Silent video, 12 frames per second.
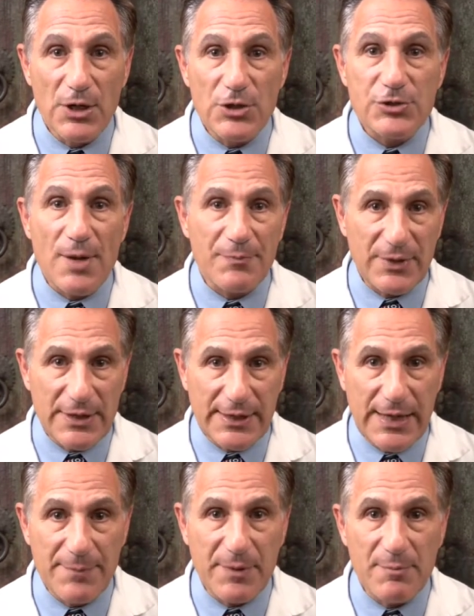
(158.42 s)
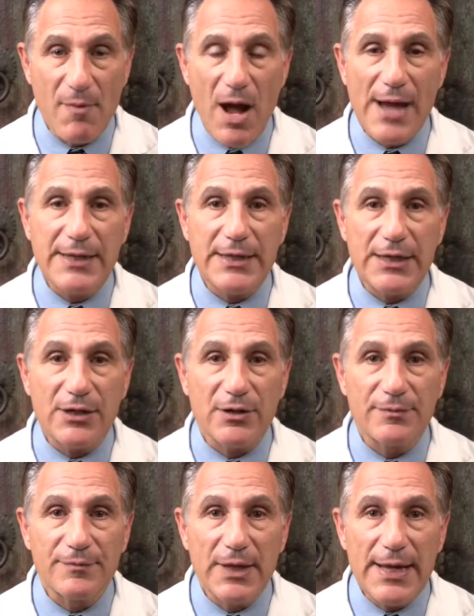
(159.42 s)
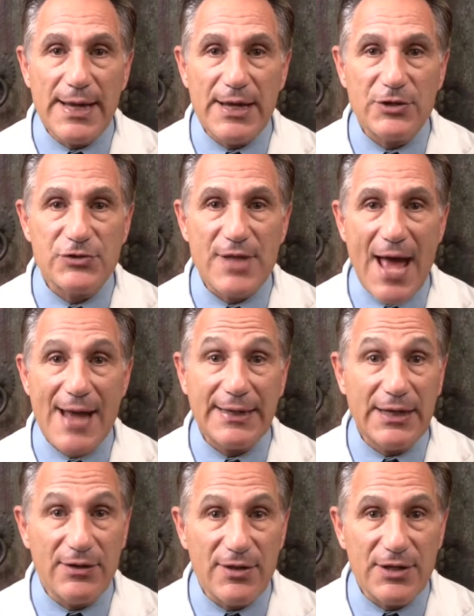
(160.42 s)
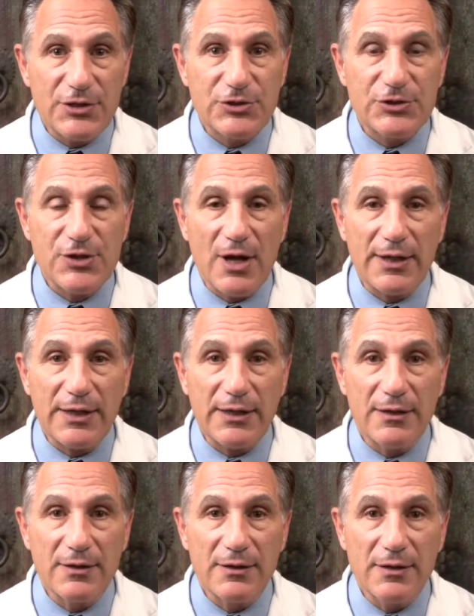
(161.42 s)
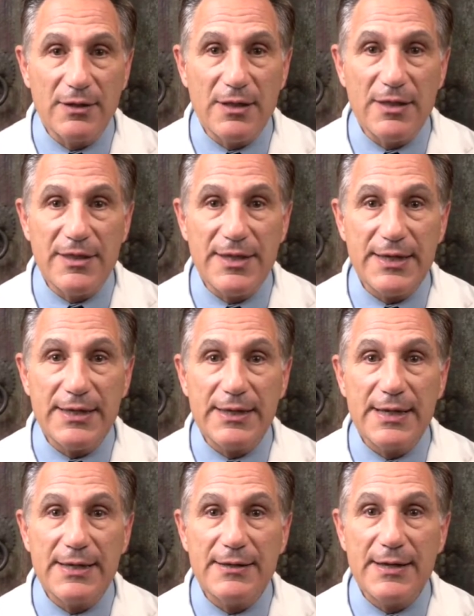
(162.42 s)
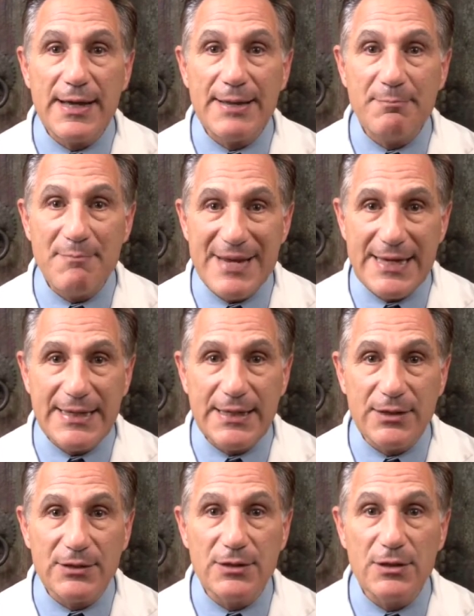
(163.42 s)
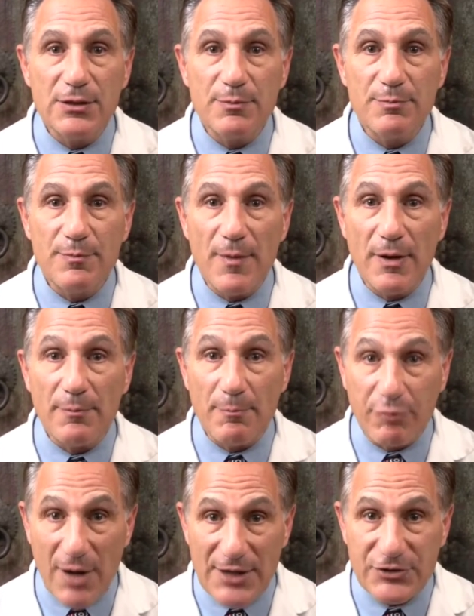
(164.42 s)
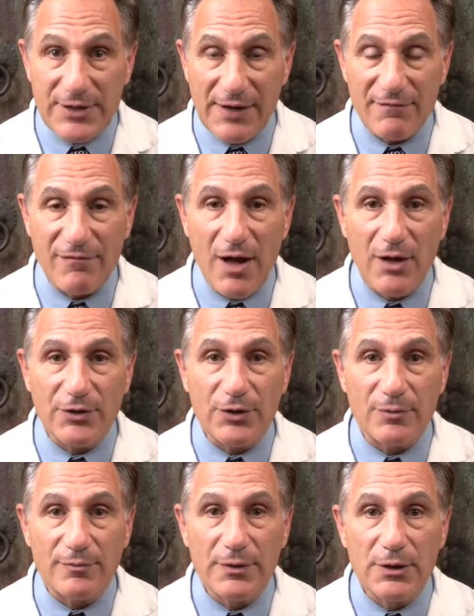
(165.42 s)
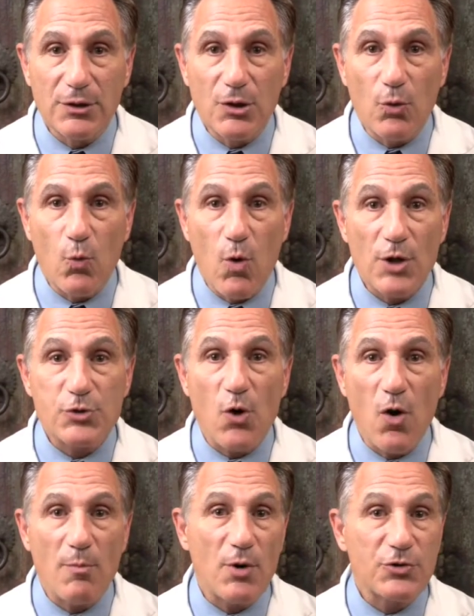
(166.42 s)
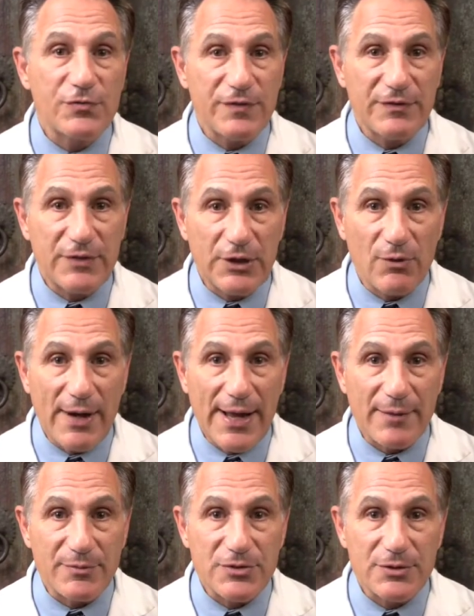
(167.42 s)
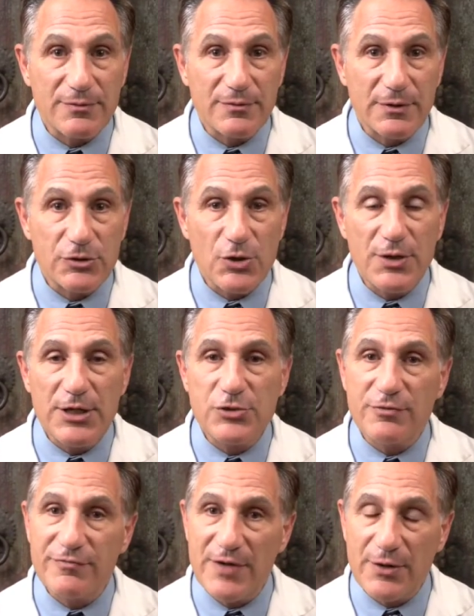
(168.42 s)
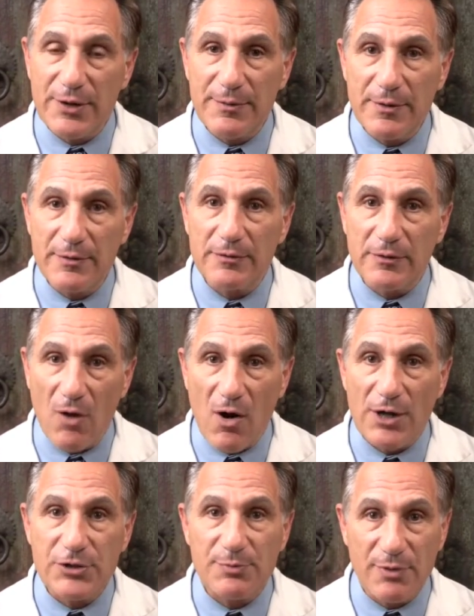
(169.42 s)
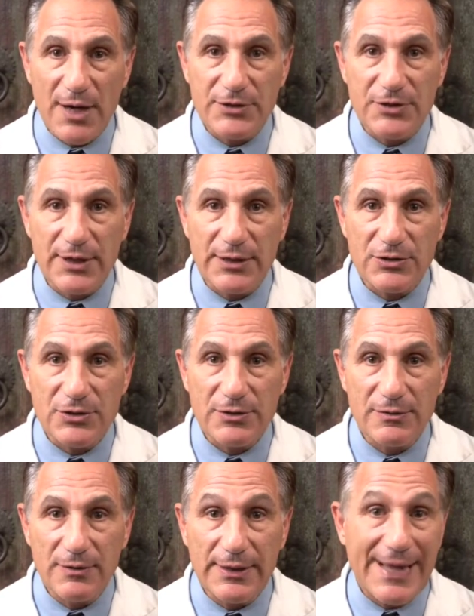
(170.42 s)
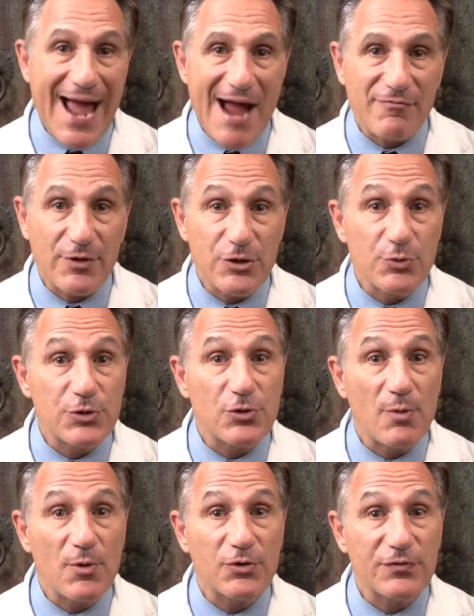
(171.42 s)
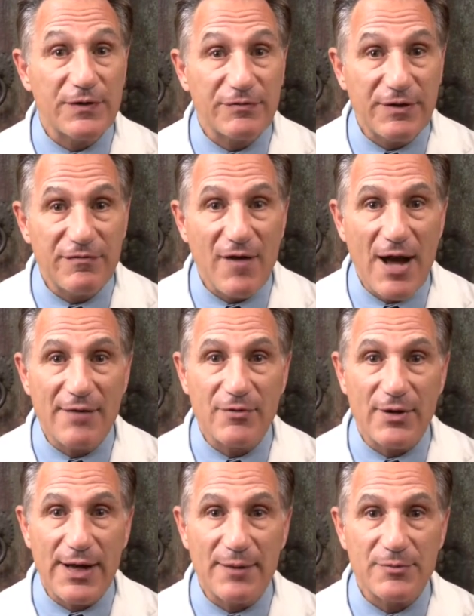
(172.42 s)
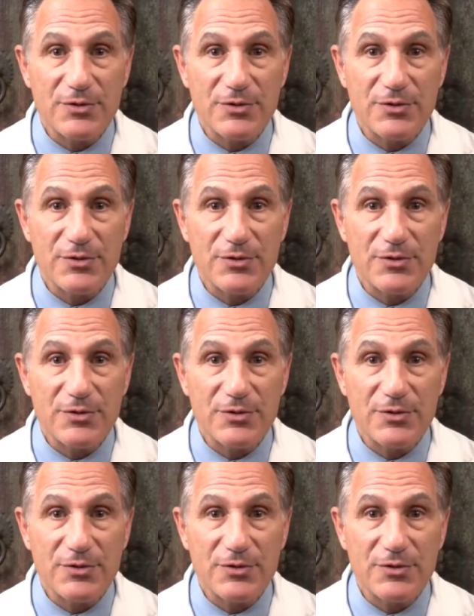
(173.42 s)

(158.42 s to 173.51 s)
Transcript: Something to keep in mind here is that in this study, the median prostate volume was almost 50 grams. So these are very large prostates. The average was almost 55 grams.